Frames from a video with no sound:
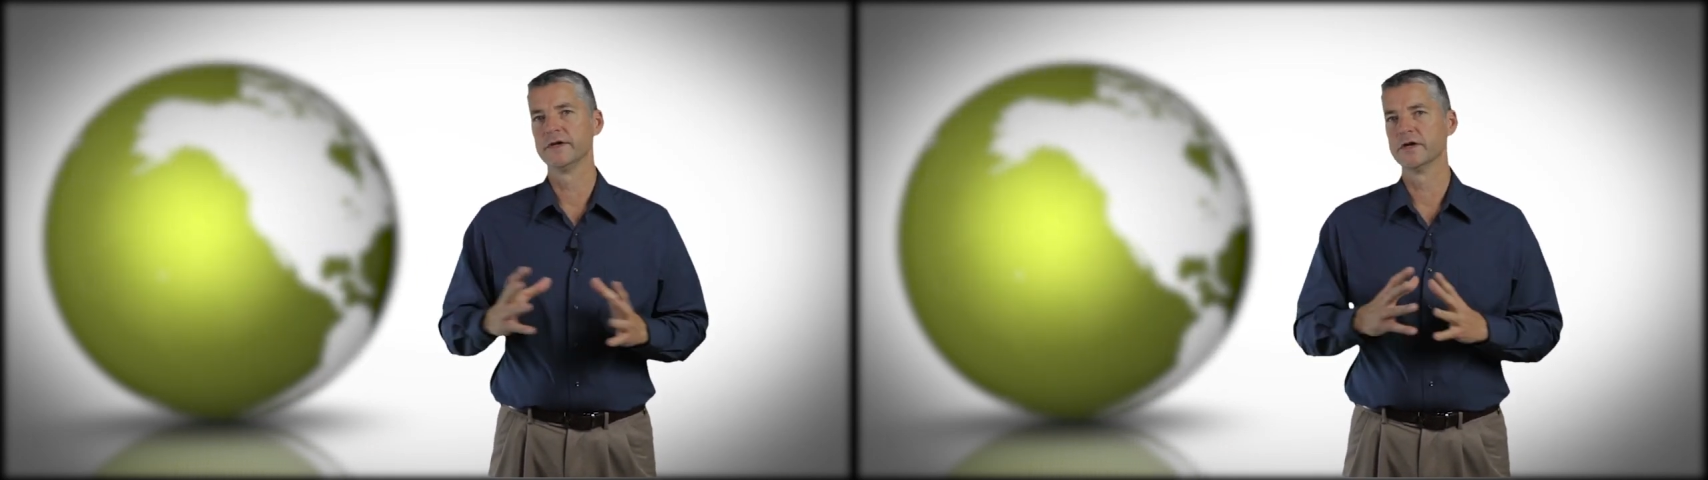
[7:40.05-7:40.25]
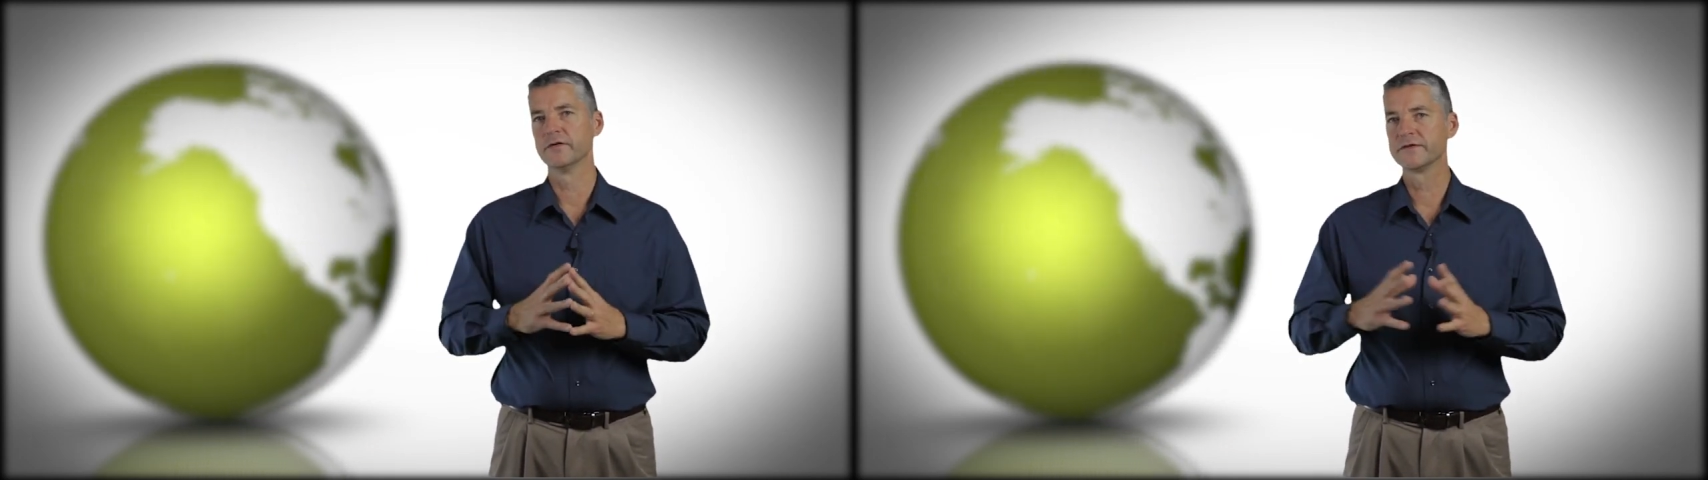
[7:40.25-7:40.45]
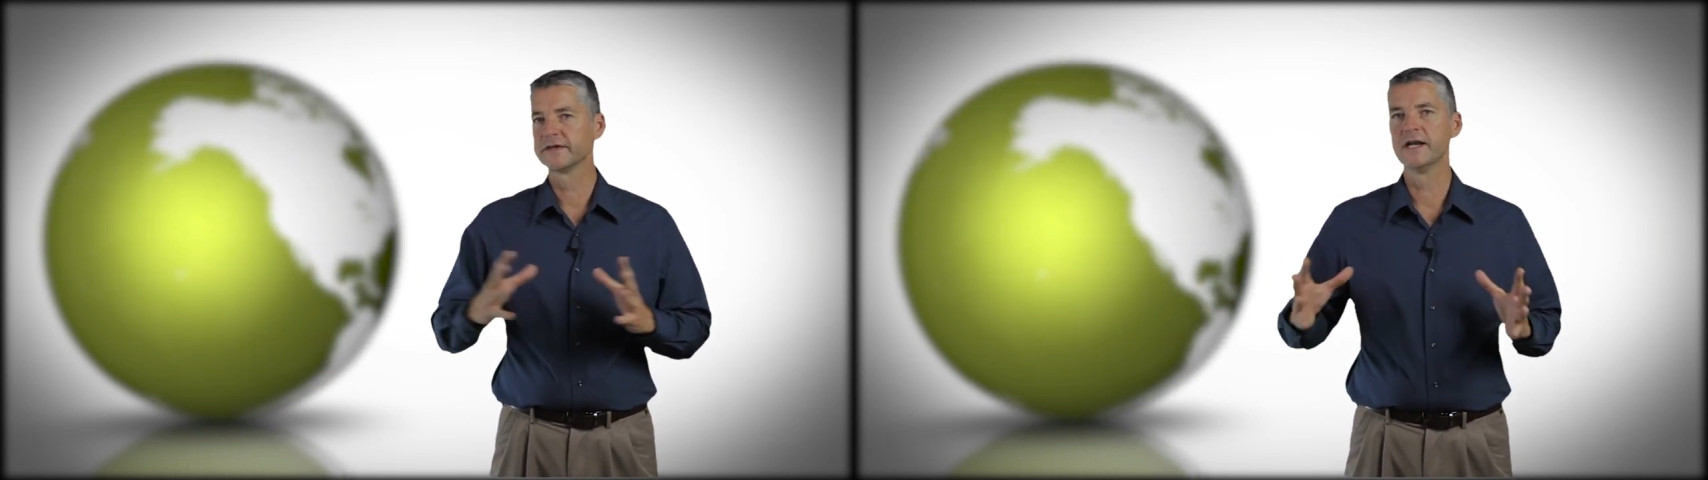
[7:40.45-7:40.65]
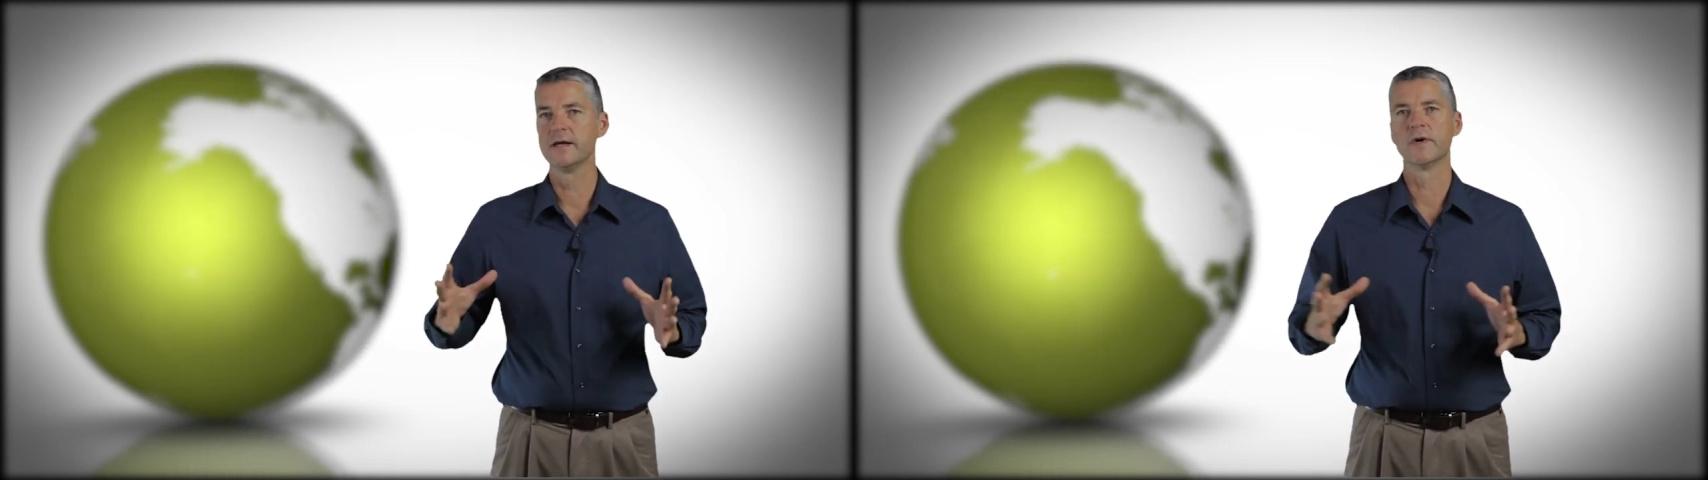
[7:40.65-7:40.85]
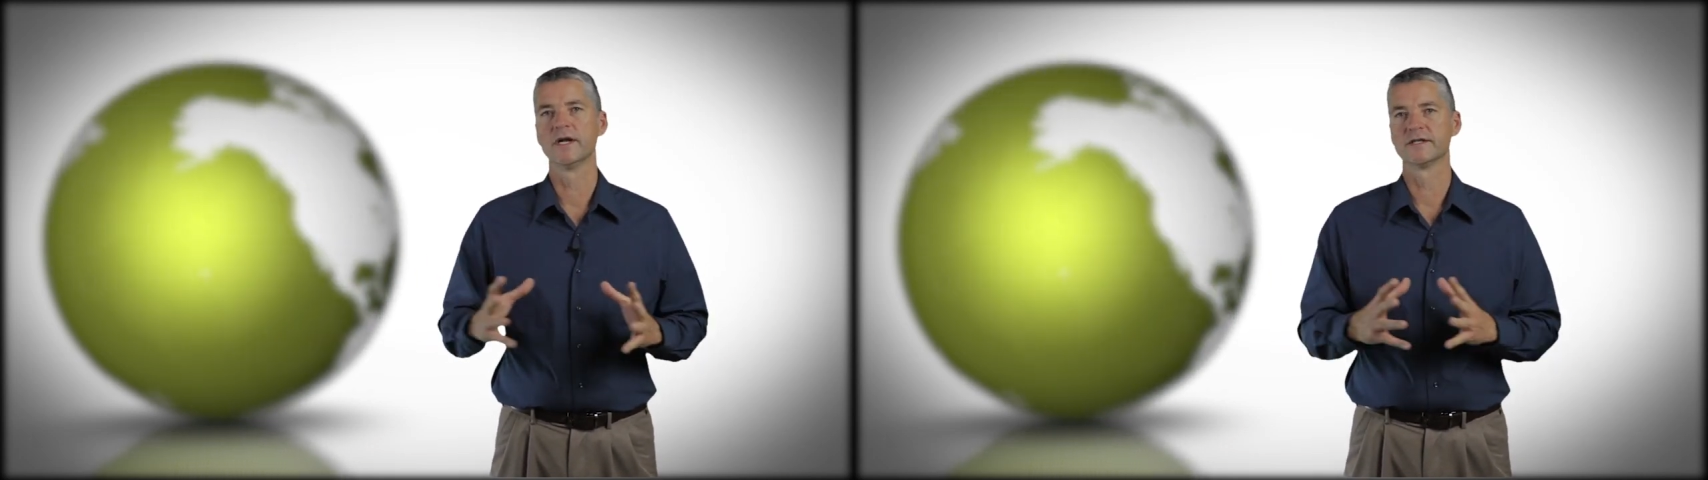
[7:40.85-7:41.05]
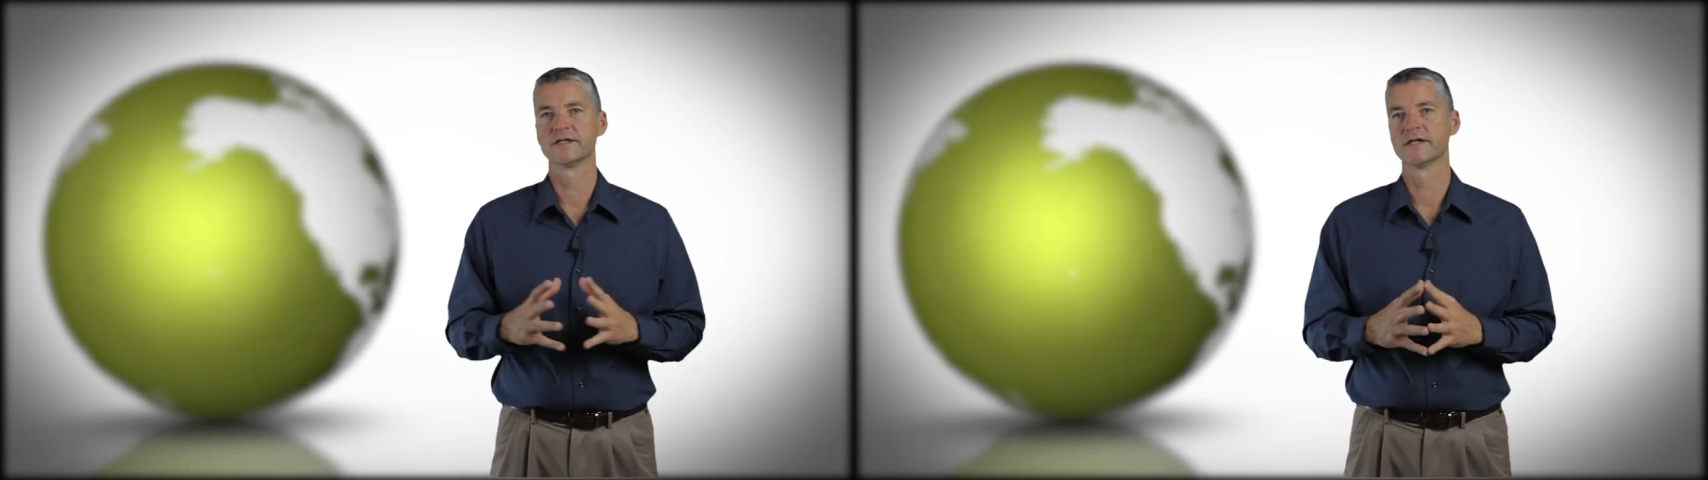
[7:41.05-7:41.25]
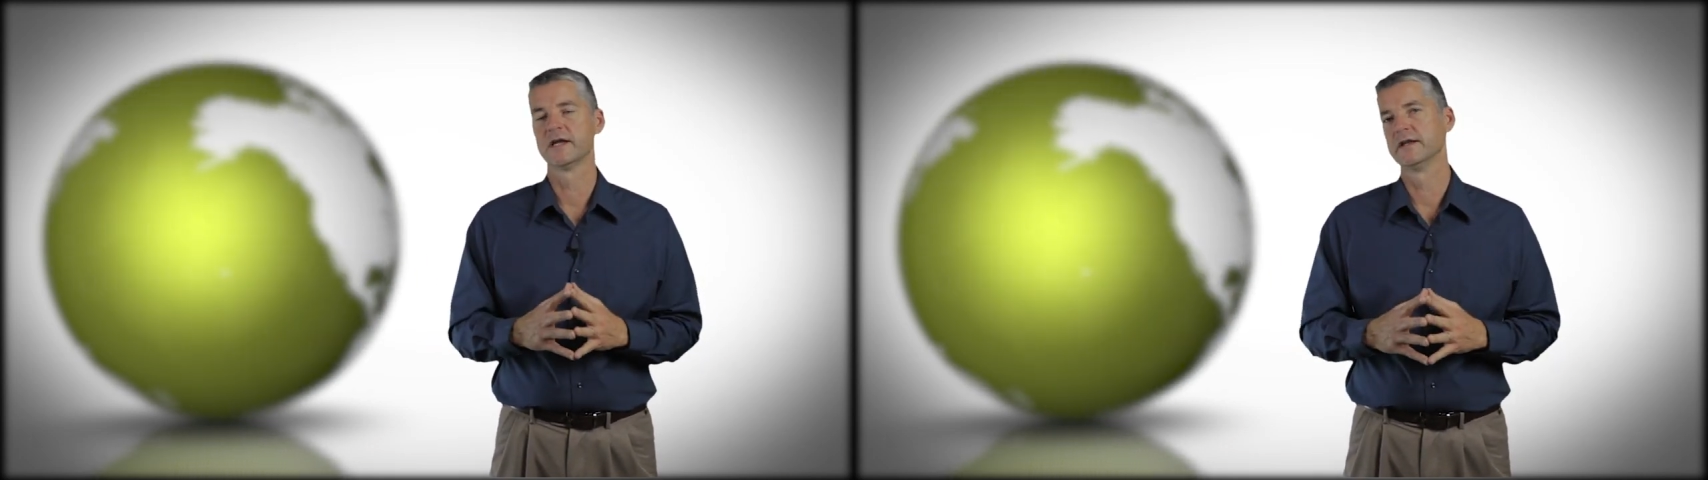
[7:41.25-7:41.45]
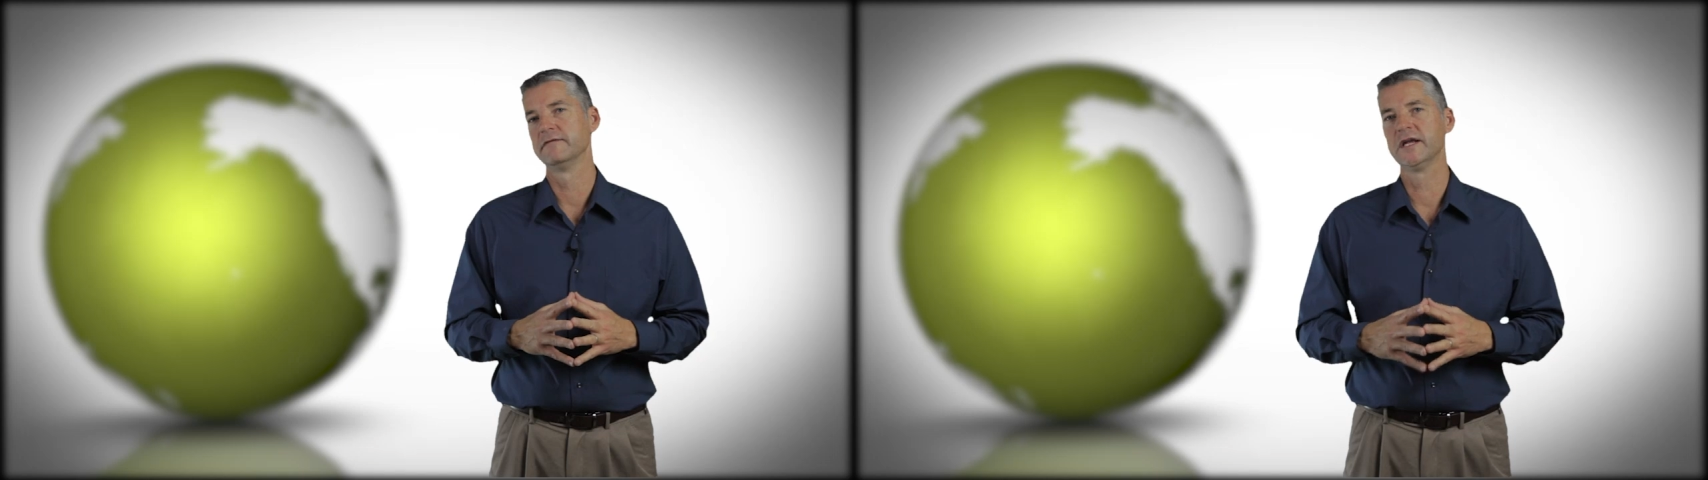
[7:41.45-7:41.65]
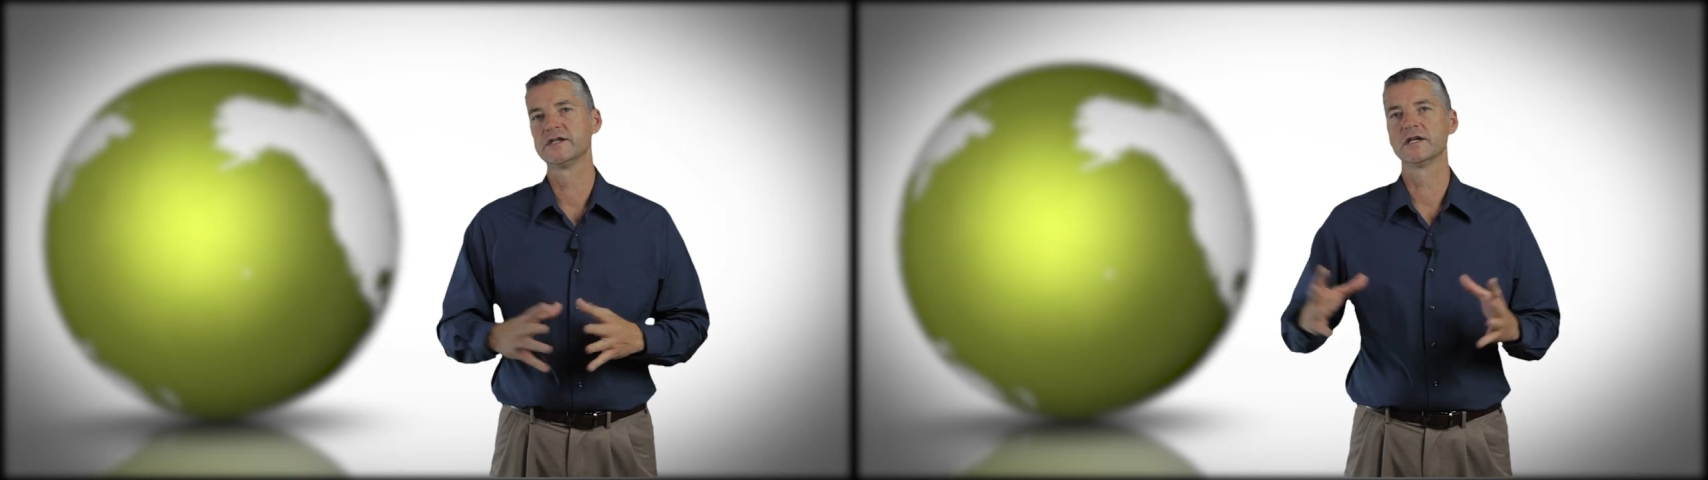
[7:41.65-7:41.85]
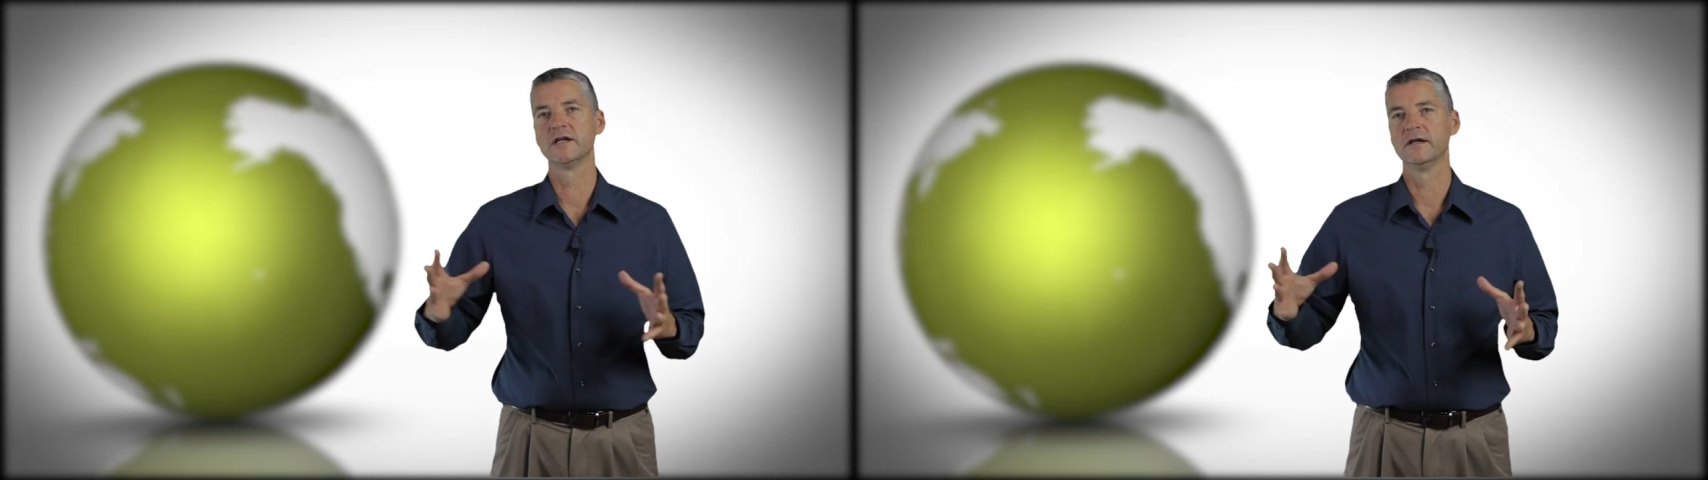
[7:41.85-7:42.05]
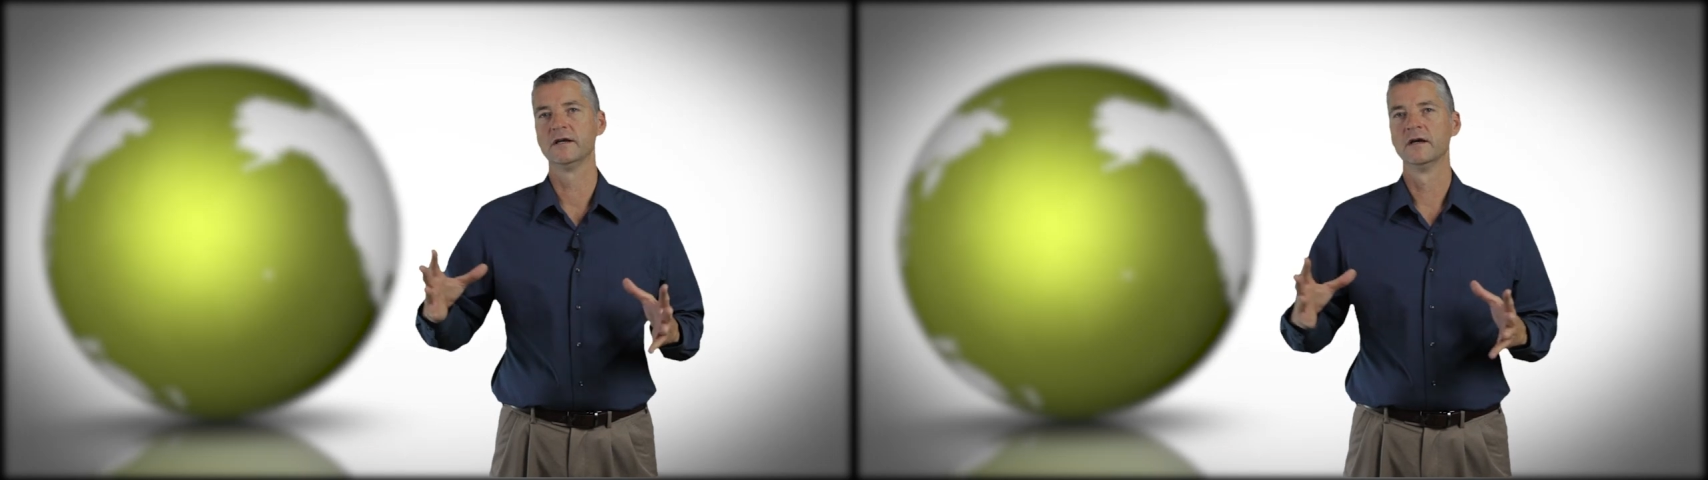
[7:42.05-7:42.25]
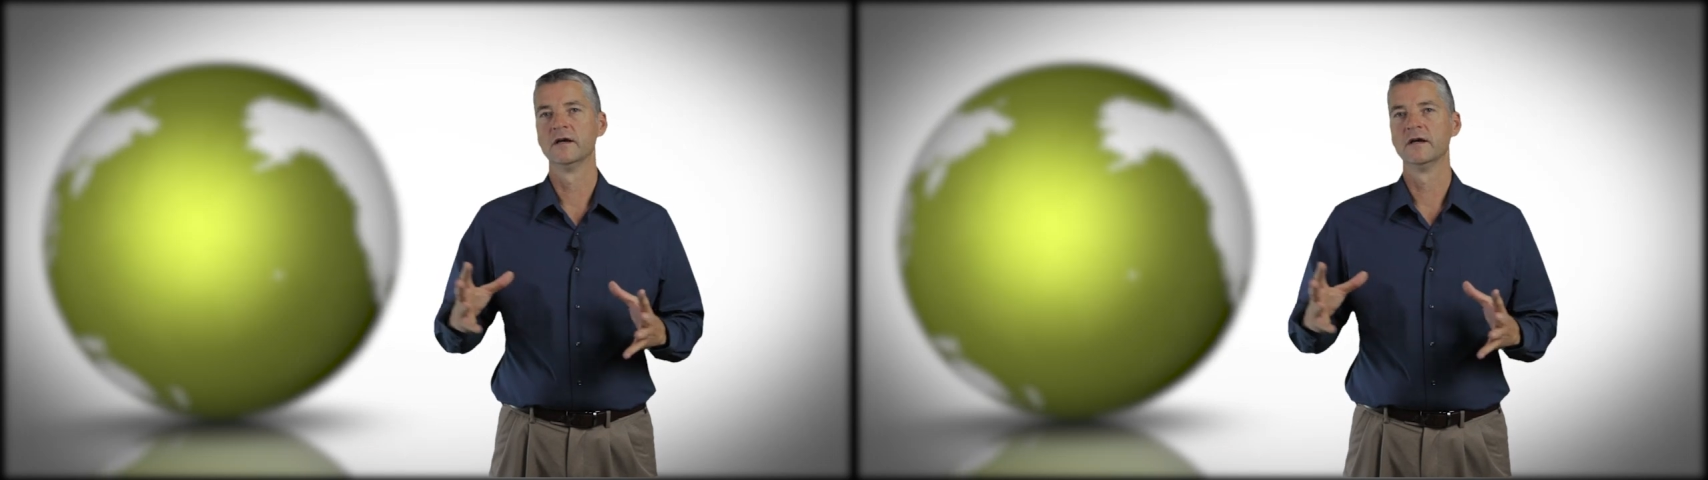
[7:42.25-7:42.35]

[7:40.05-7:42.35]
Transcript: 30 minutes and eventually